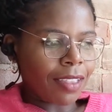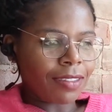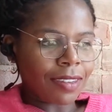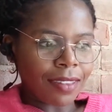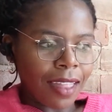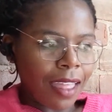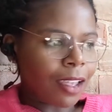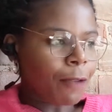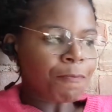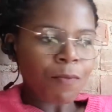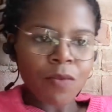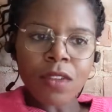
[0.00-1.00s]
it's just like,
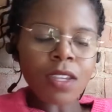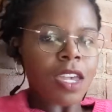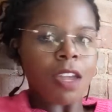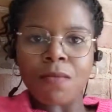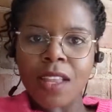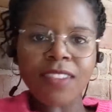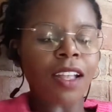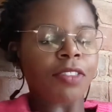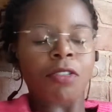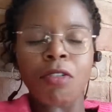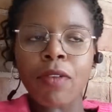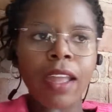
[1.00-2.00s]
okay, let's get
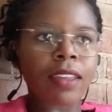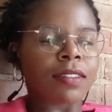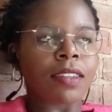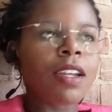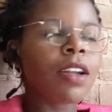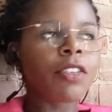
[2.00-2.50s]
to the rings.